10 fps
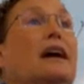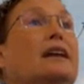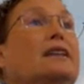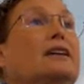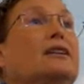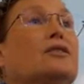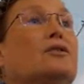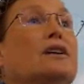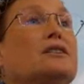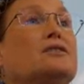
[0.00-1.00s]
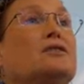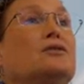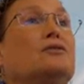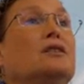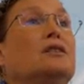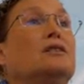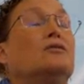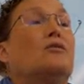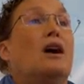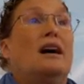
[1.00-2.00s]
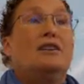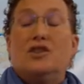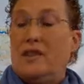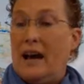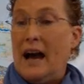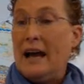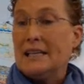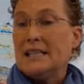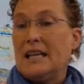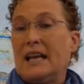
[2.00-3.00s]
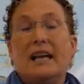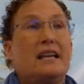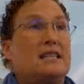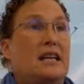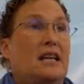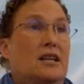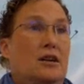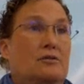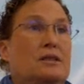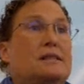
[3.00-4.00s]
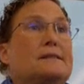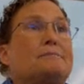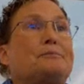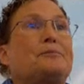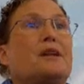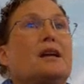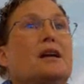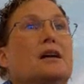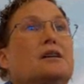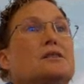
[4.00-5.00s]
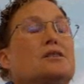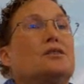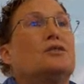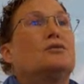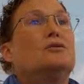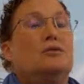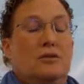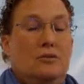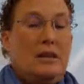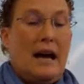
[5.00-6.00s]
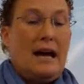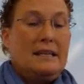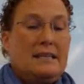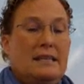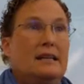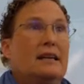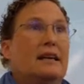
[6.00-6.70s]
and then you're going to watch that and take notes. So do that,